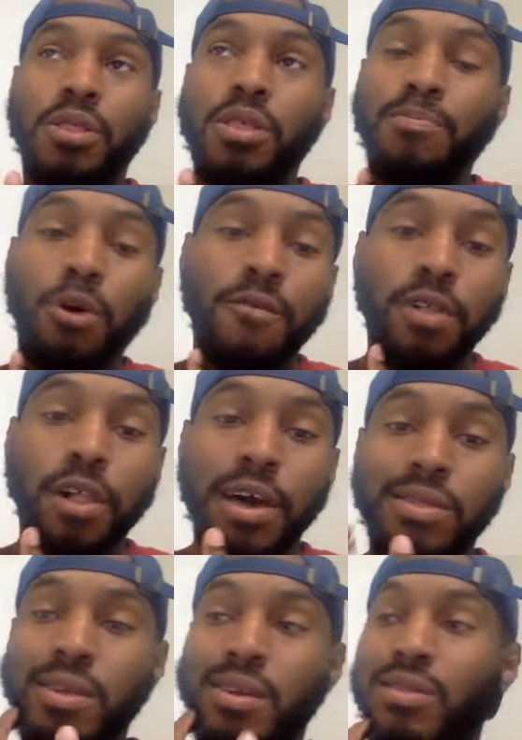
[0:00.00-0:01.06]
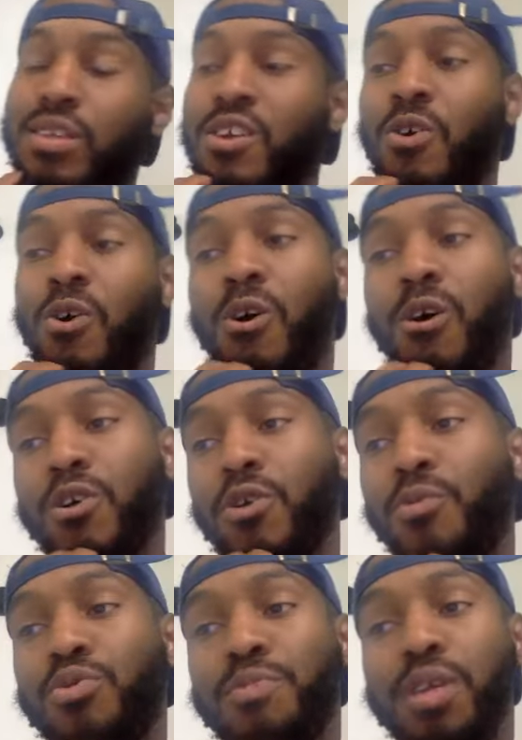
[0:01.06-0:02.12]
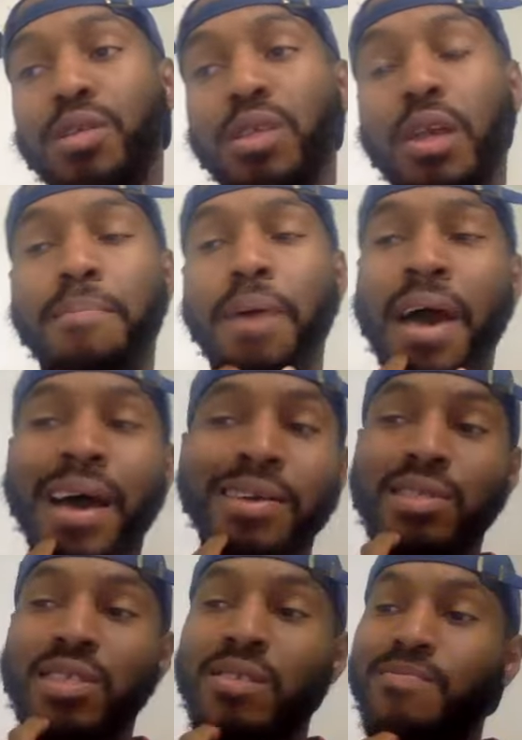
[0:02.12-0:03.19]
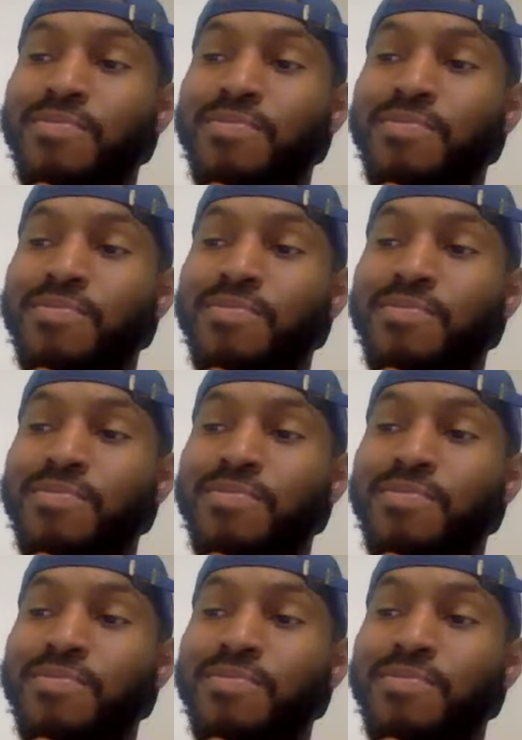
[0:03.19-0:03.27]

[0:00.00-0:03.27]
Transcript: Tip Off Classic at Seton Hall, almost beat St. Pat's.